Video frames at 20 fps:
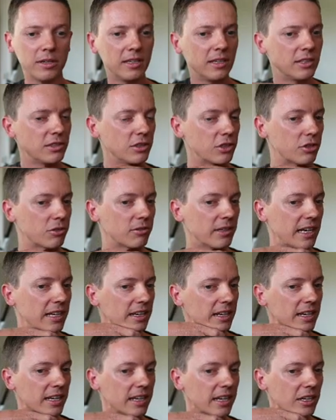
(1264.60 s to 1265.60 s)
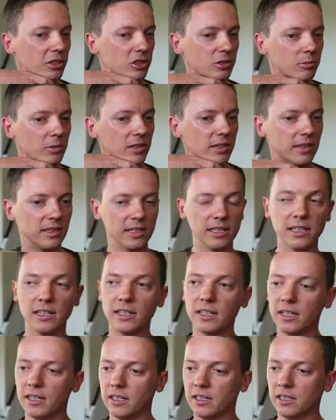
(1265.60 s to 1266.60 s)
to create a connection with the,
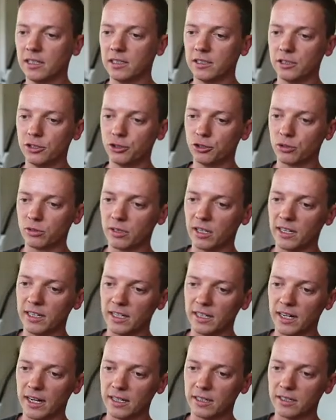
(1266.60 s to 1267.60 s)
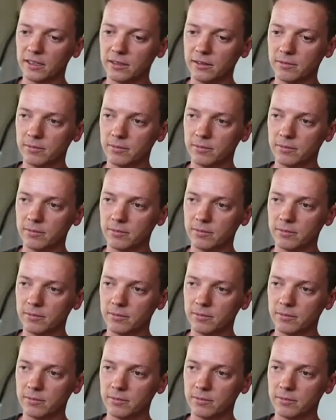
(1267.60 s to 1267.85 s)
the jawline and anchor.